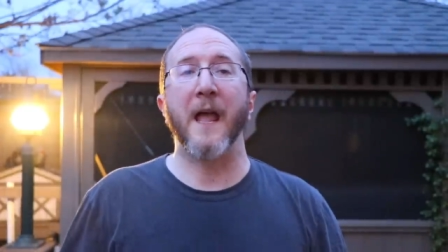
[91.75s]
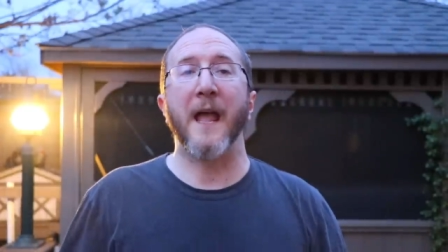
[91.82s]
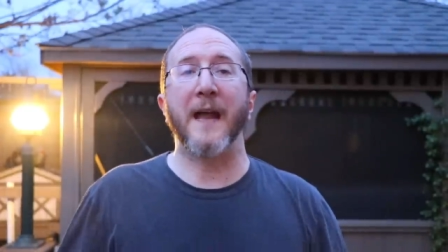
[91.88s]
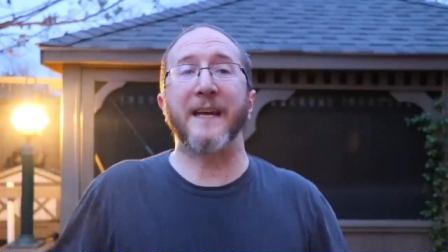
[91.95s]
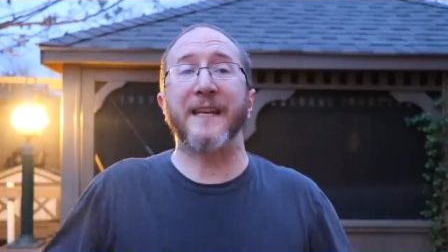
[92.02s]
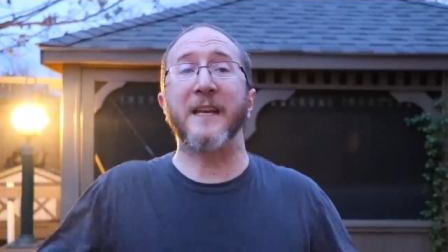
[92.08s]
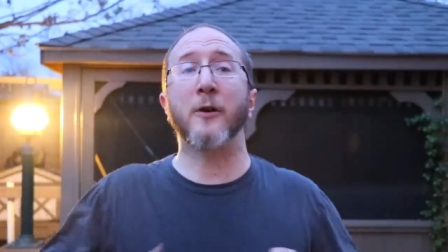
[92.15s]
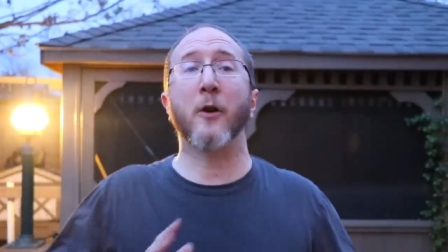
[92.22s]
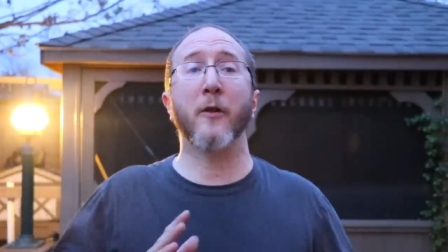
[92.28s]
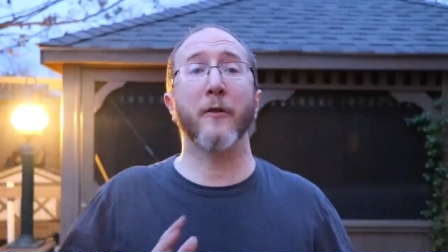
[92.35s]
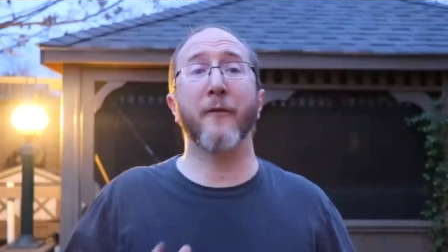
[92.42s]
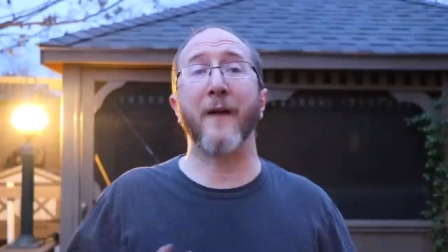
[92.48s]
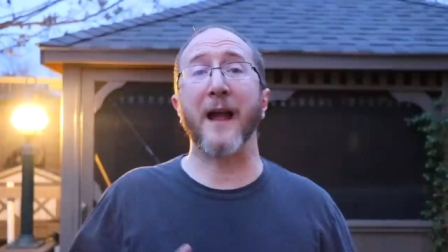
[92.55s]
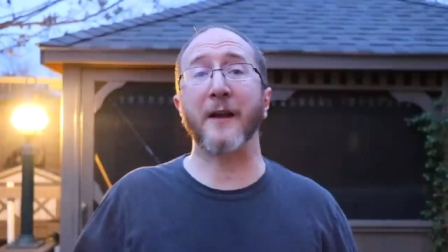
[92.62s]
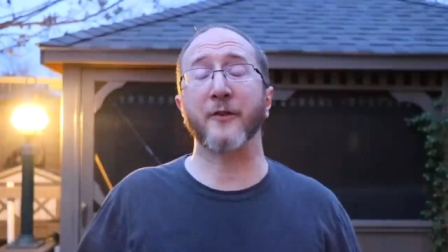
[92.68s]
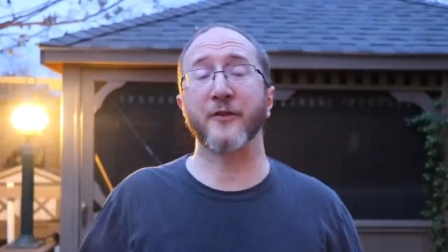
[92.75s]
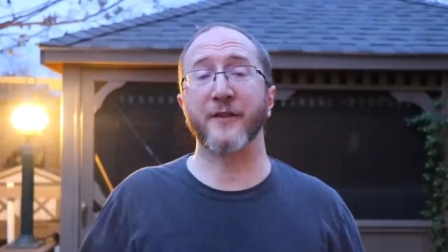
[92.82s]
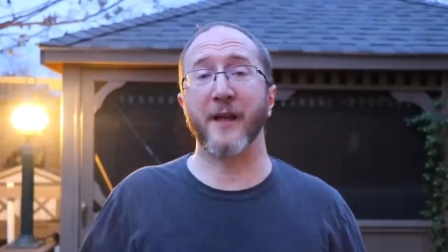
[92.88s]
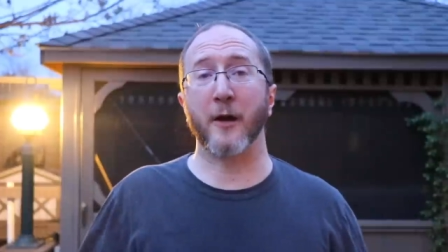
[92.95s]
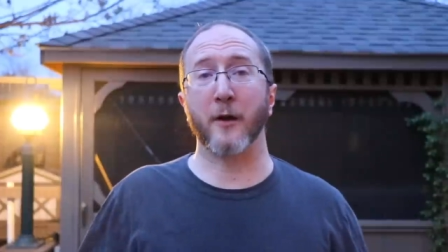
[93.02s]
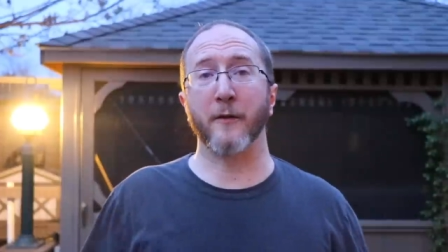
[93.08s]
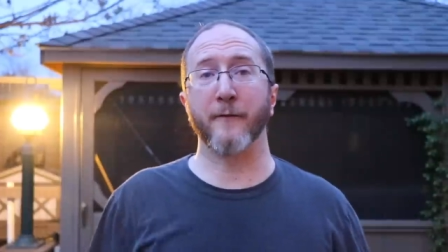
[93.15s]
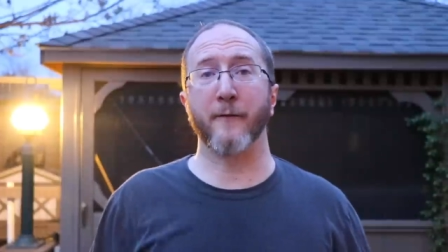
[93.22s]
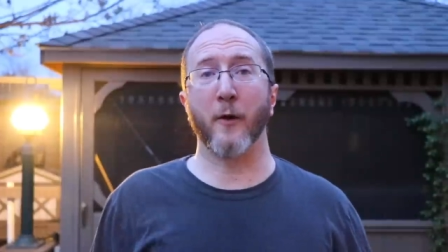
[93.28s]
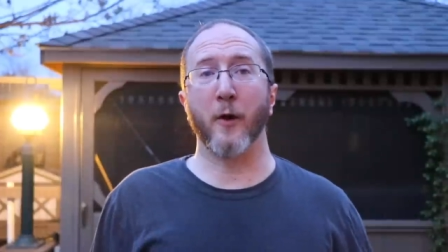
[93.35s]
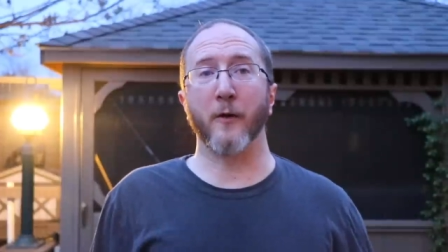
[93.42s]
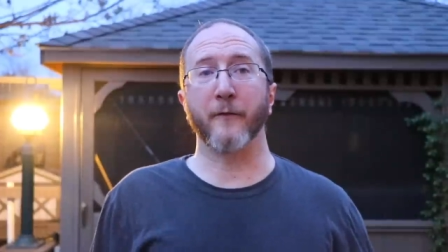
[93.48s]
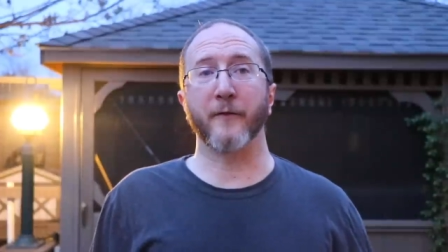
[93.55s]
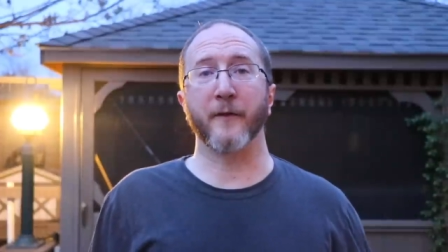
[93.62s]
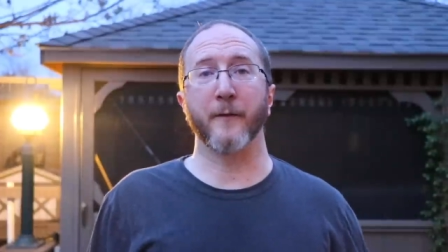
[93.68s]
And here are the factors that are
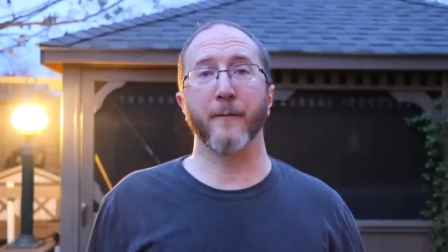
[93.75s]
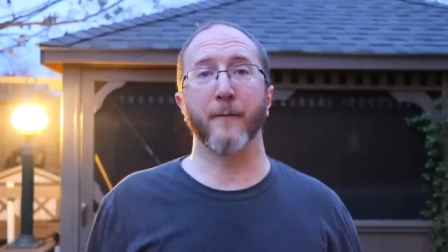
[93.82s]
involved.